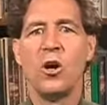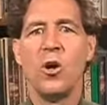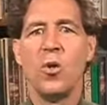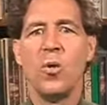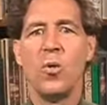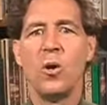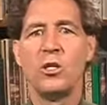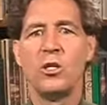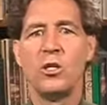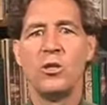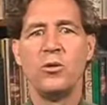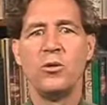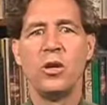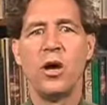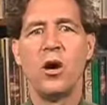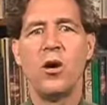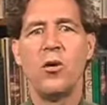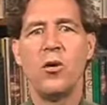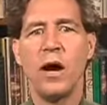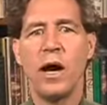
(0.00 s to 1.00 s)
when you
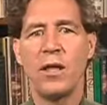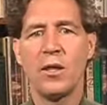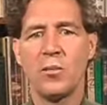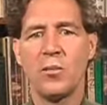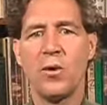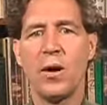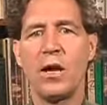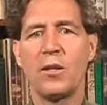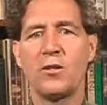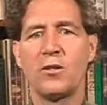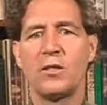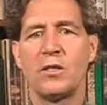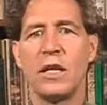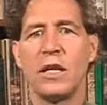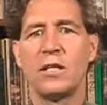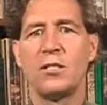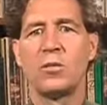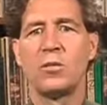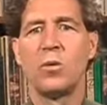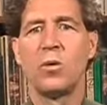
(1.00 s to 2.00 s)
know how the proctor
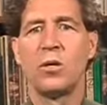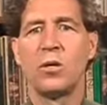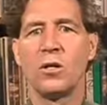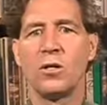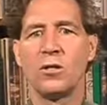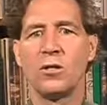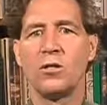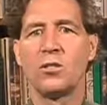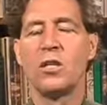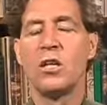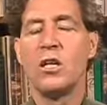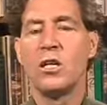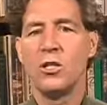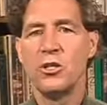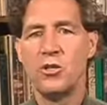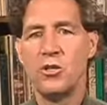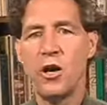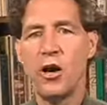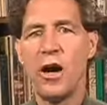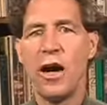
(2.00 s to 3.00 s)
test works, you
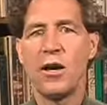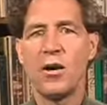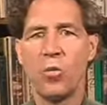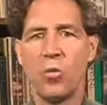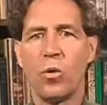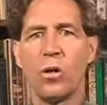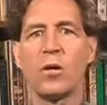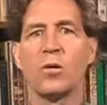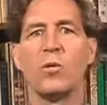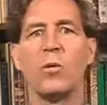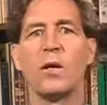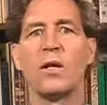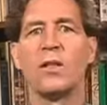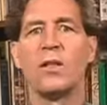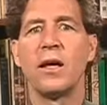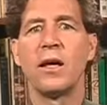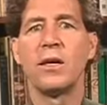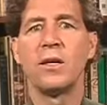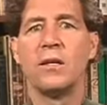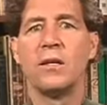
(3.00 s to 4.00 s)
know how to work with it.